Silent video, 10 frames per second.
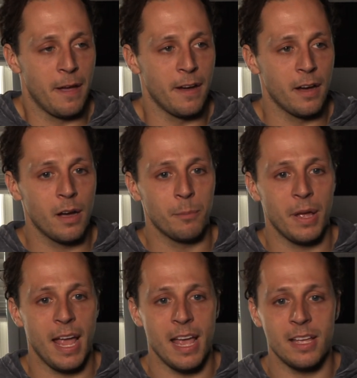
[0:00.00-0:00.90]

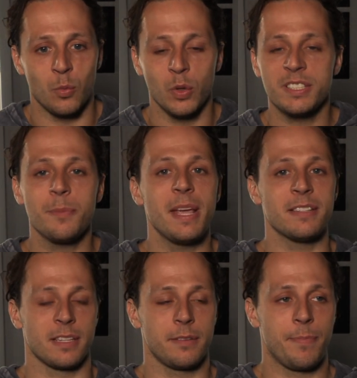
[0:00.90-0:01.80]
And what's
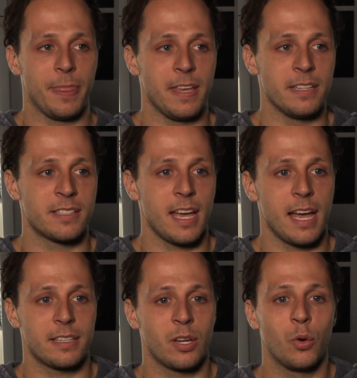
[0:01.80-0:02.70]
amazing is
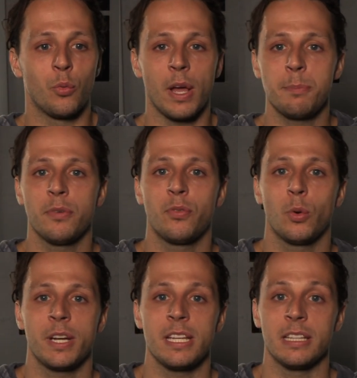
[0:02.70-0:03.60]
that right
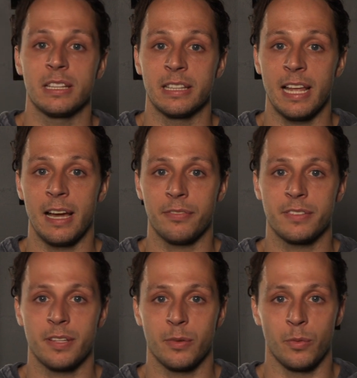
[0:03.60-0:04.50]
before he
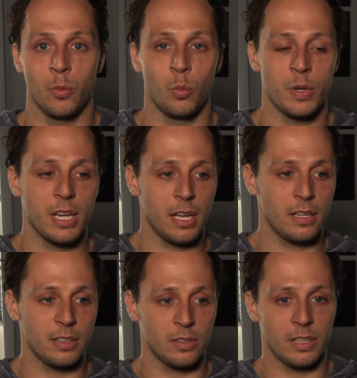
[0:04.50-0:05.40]
left, we got a
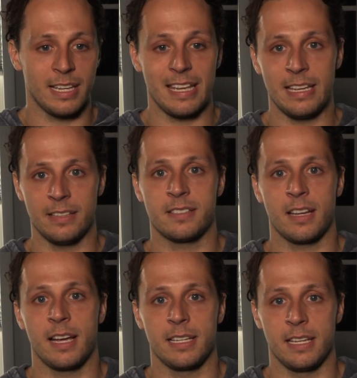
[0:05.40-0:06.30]
little like insight